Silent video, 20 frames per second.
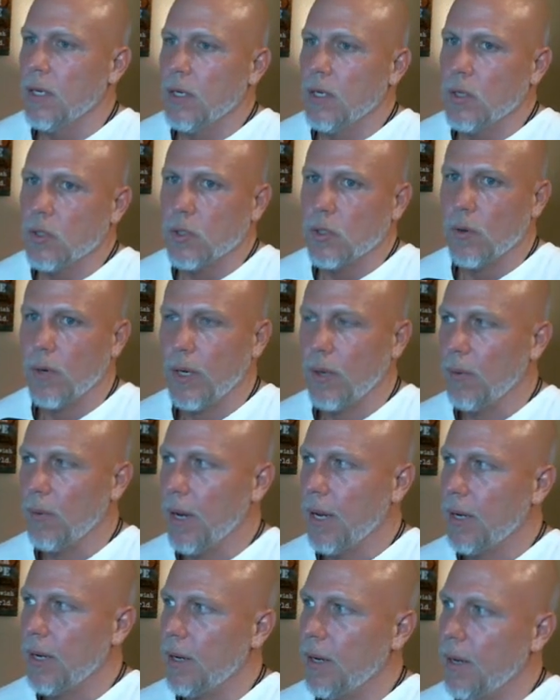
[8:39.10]
So
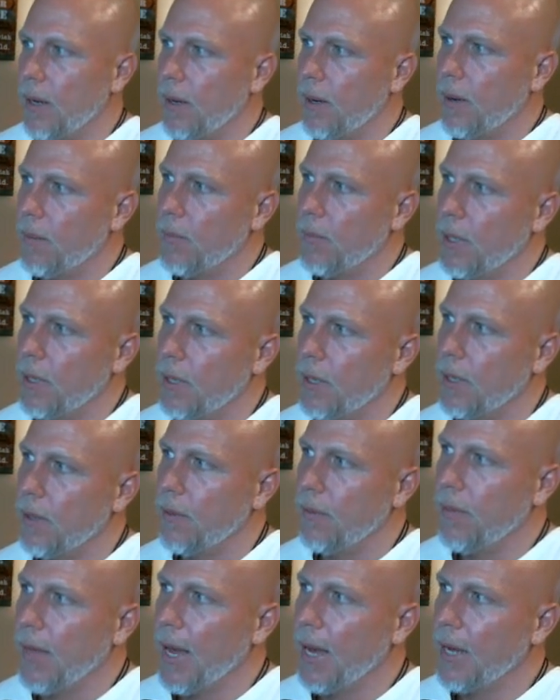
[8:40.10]
anyway,
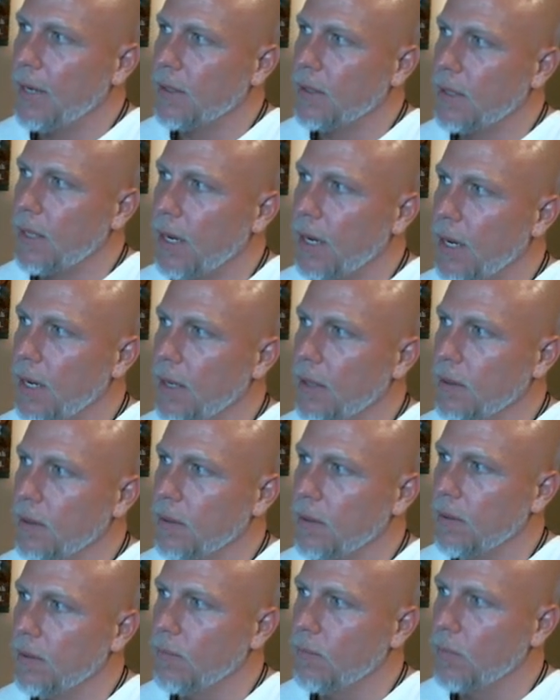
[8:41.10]
that
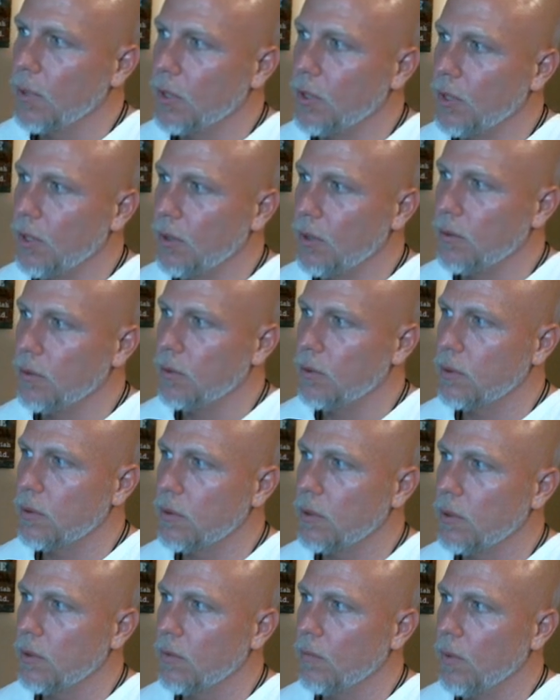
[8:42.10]
can
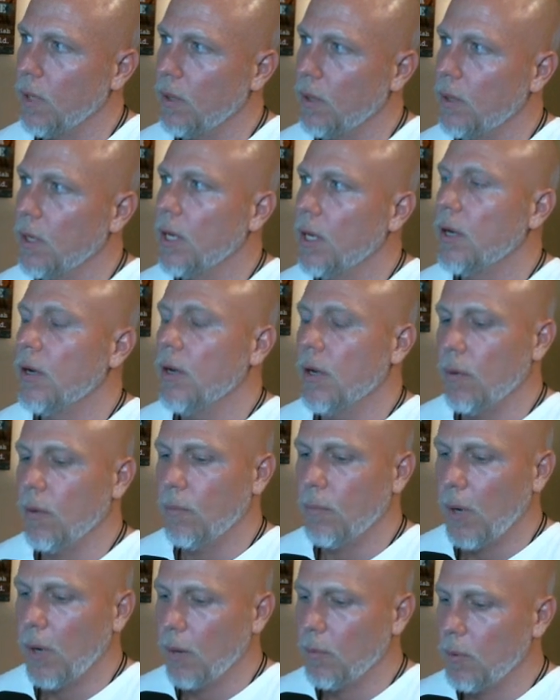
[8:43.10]
produce,
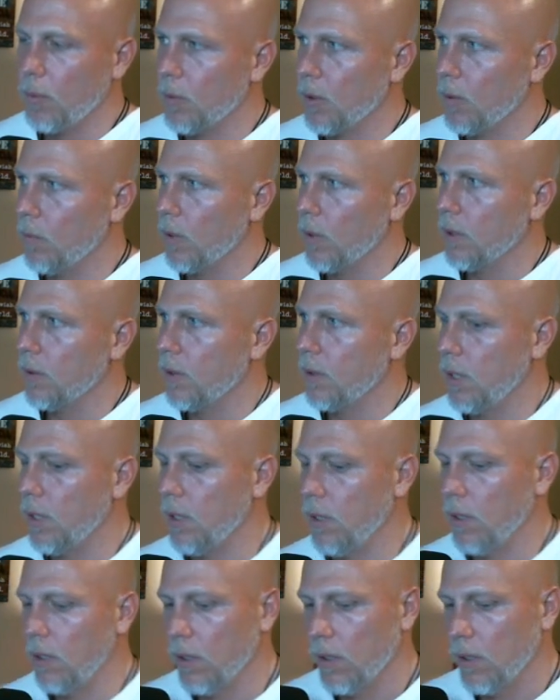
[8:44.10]
probably where the